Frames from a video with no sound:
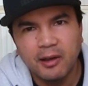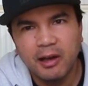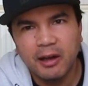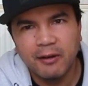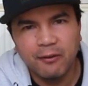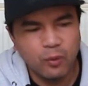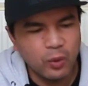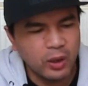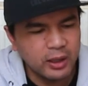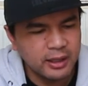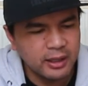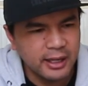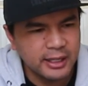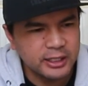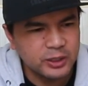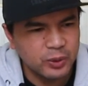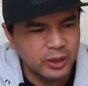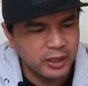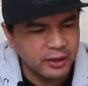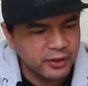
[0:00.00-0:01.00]
Alright, one
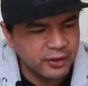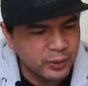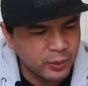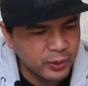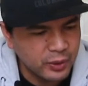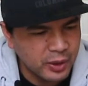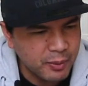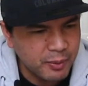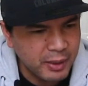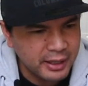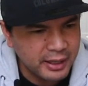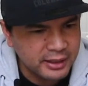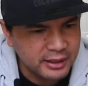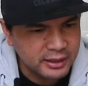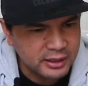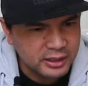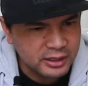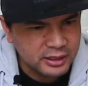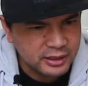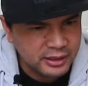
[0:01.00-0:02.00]
last one. I think we've got to make
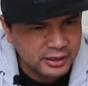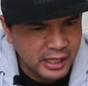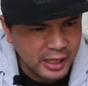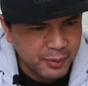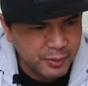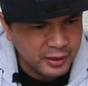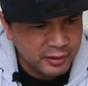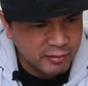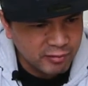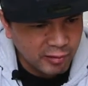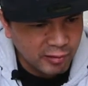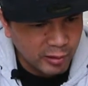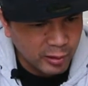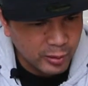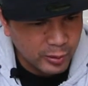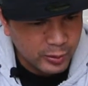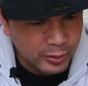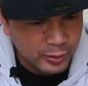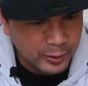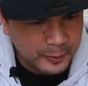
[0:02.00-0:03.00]
the salmon
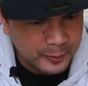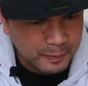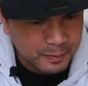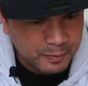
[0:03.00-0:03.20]
roe.